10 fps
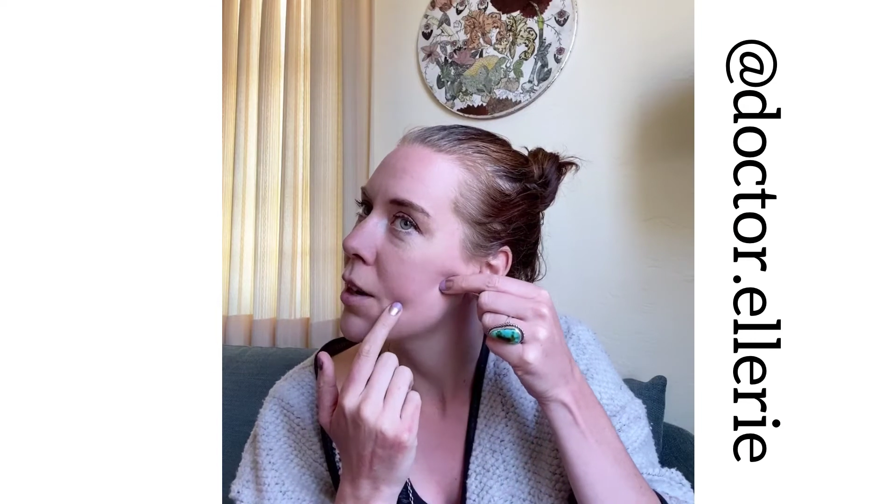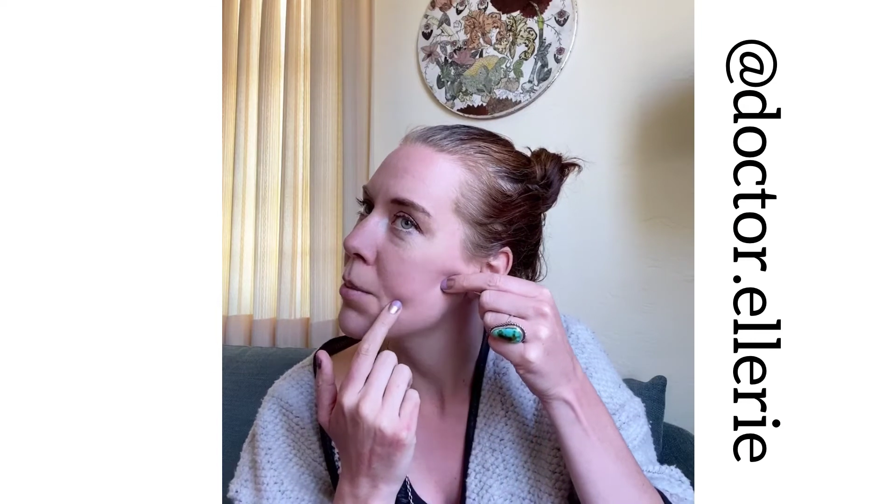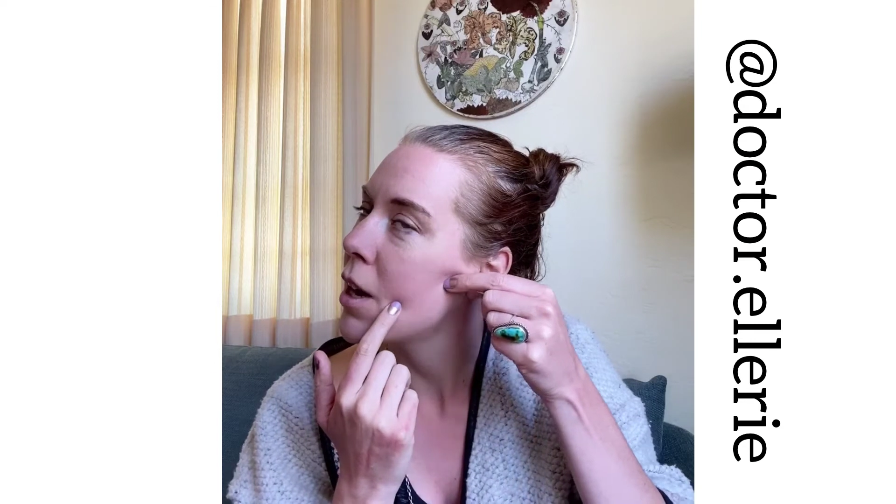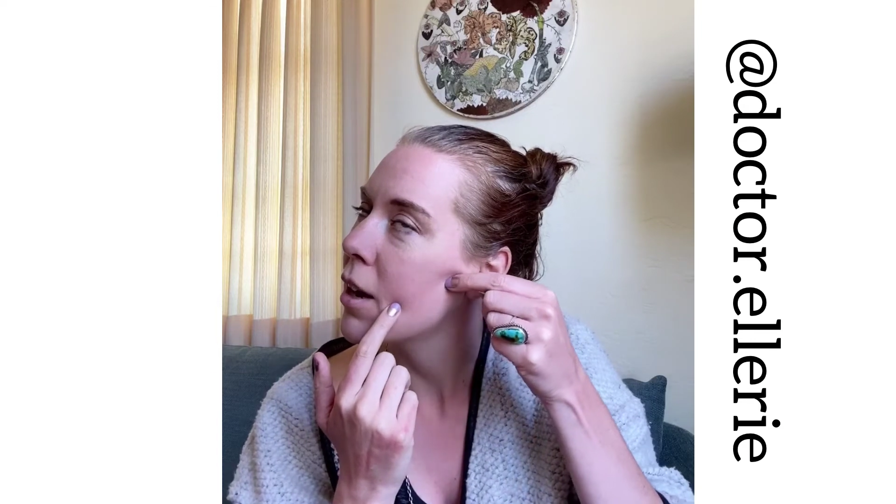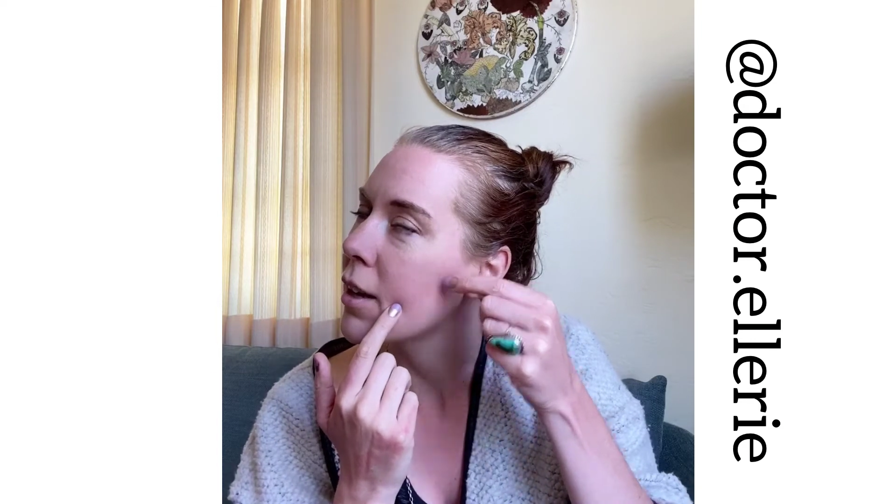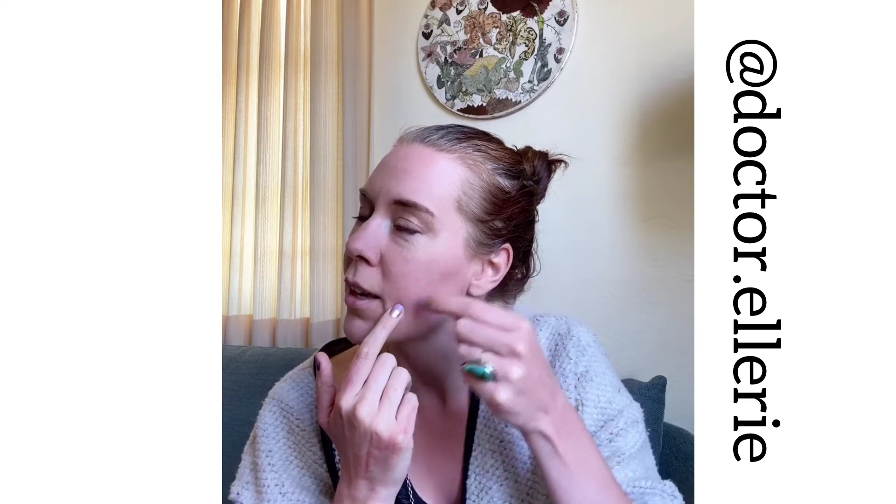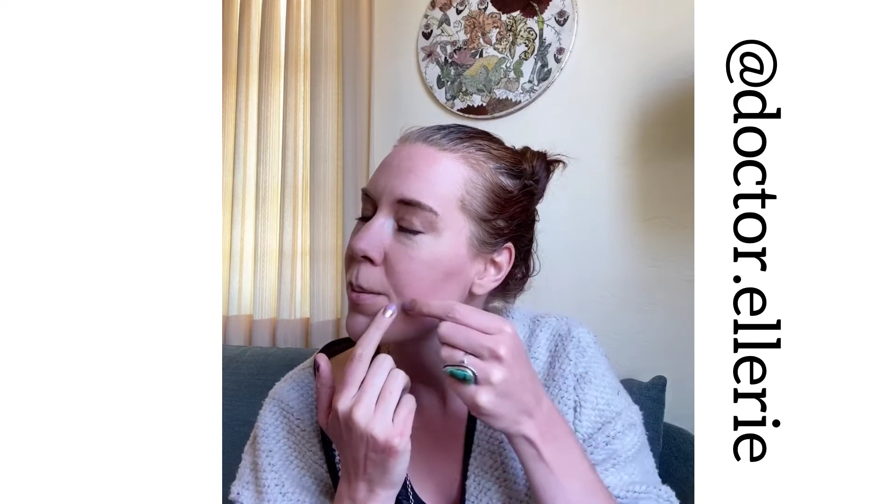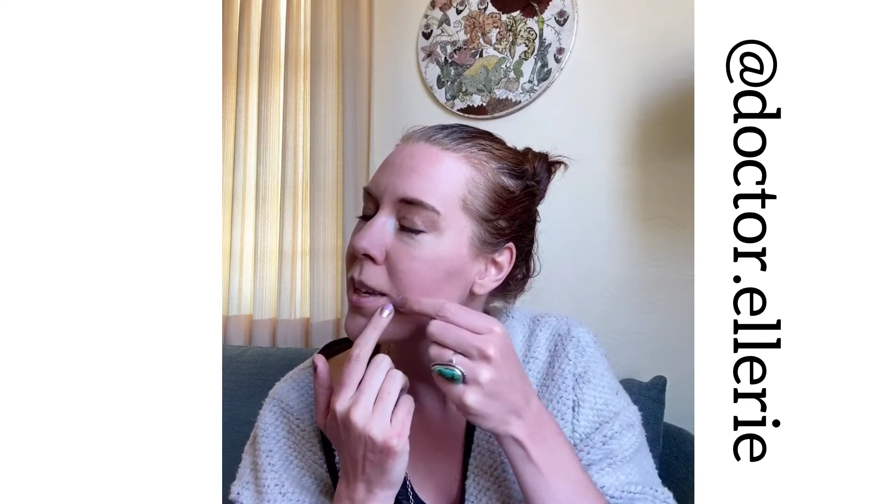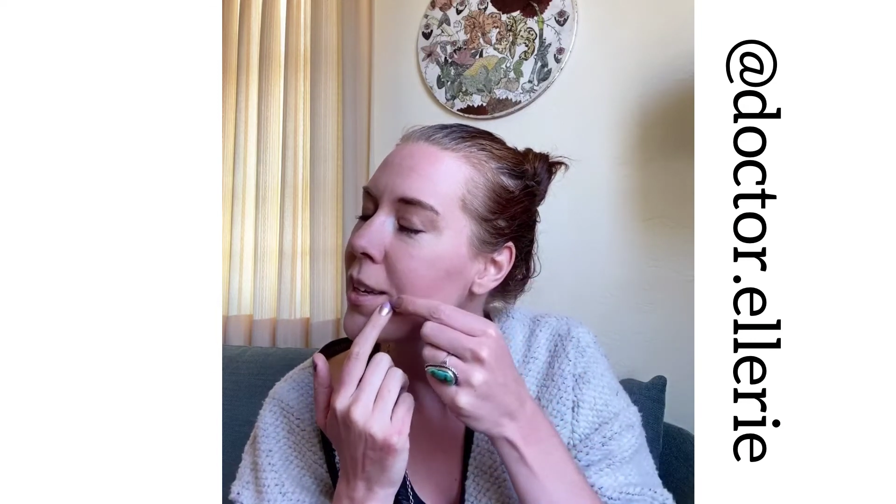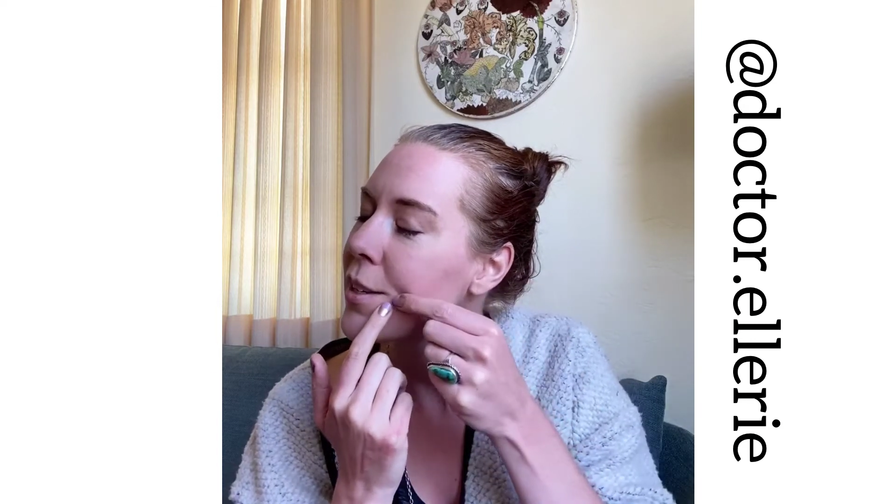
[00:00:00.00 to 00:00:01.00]
talking
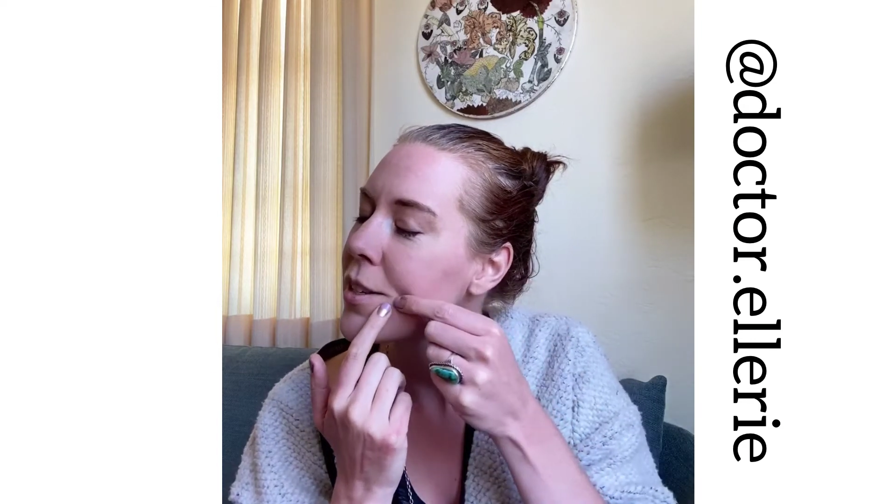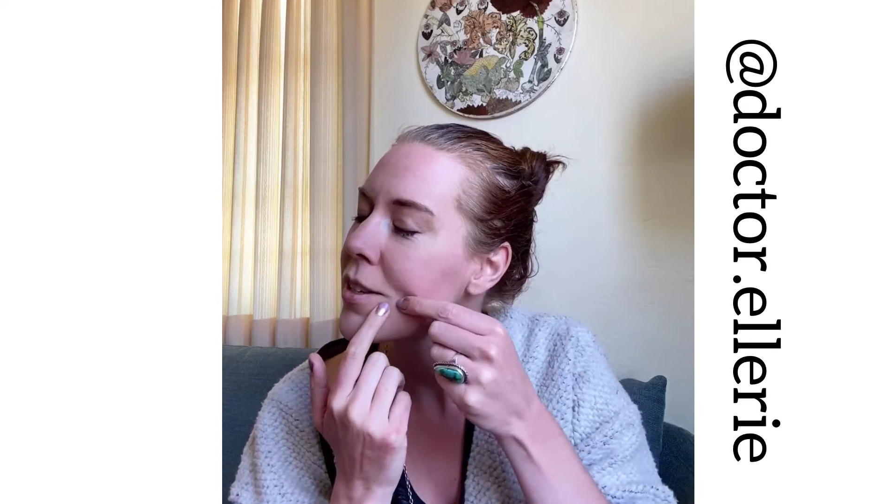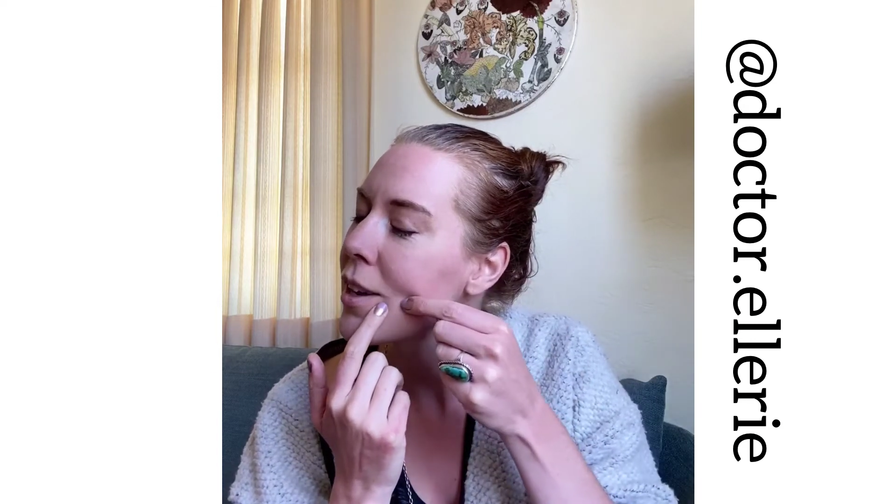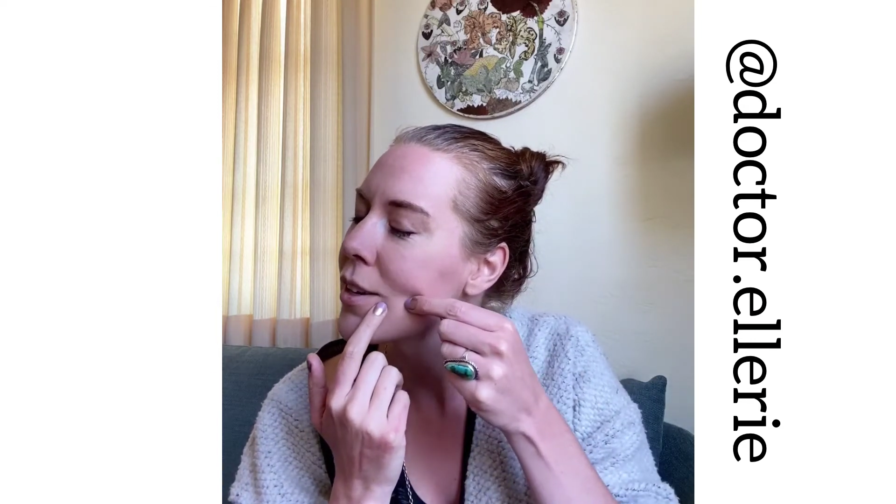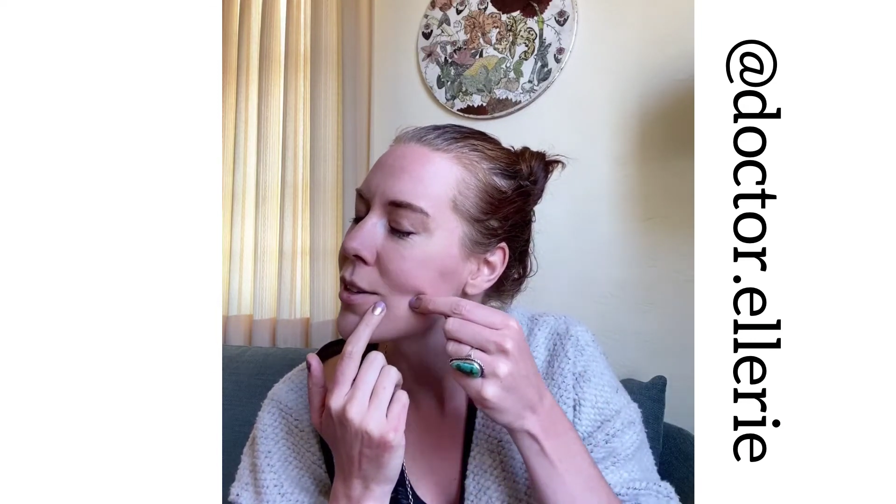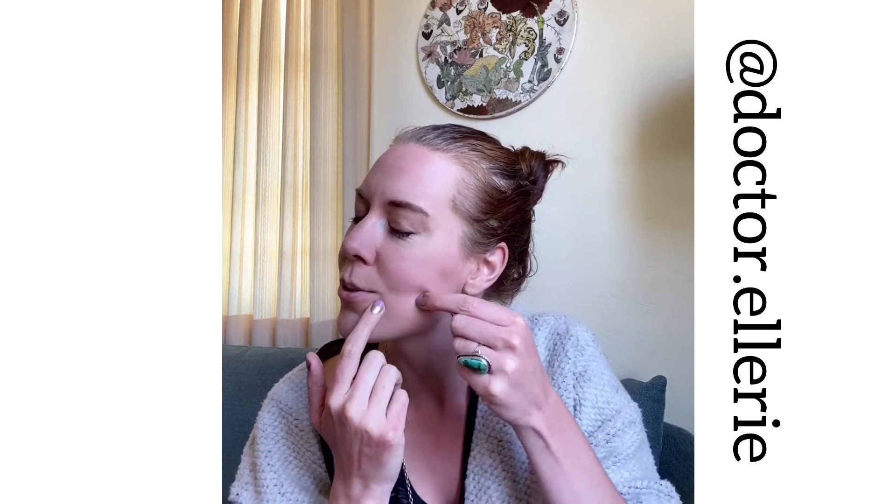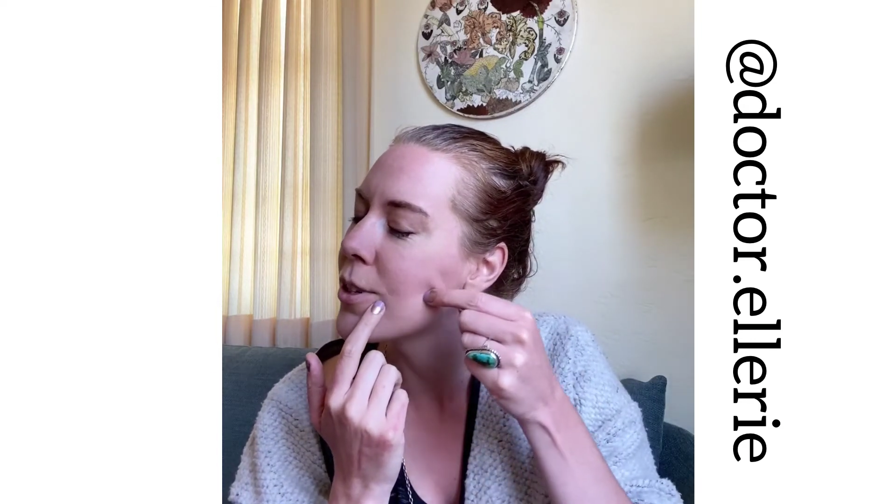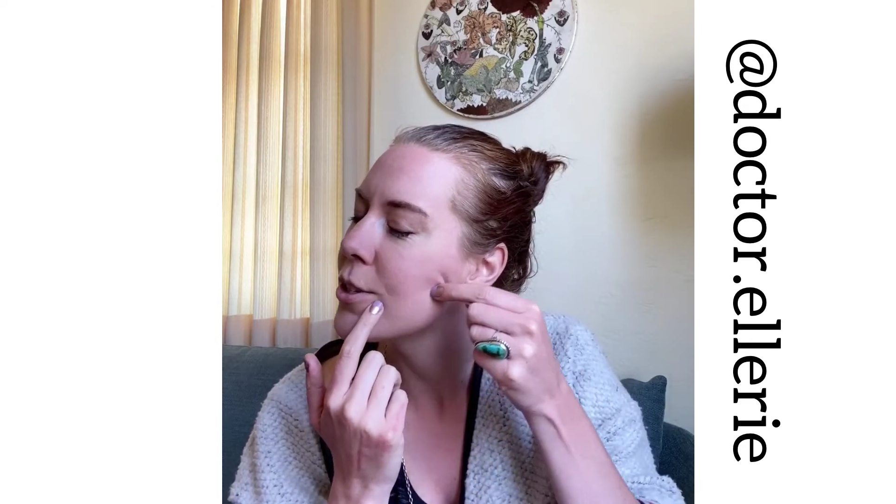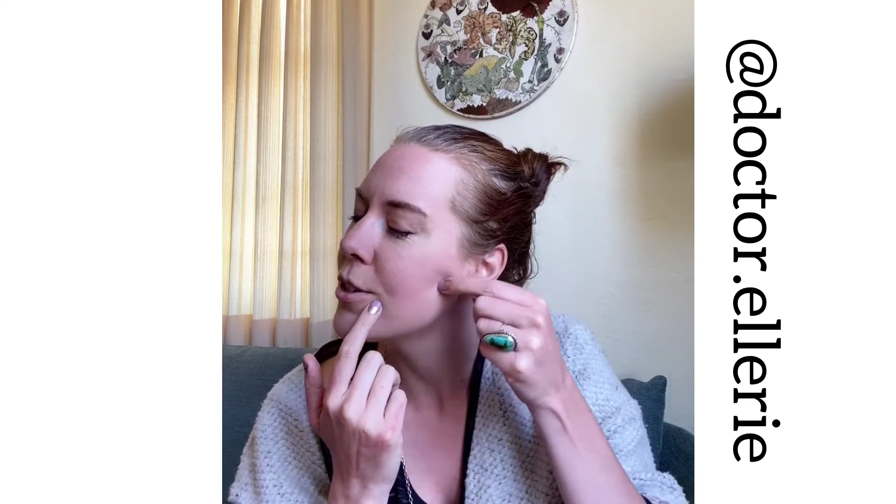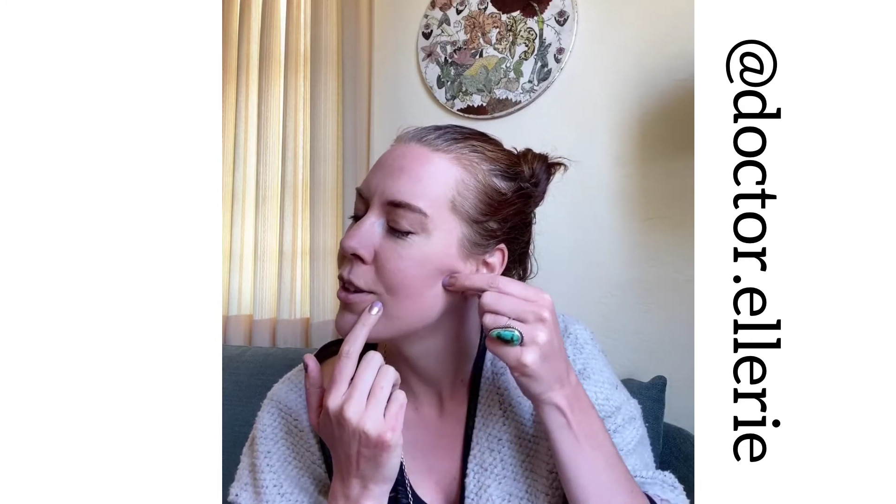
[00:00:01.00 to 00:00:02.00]
because I just want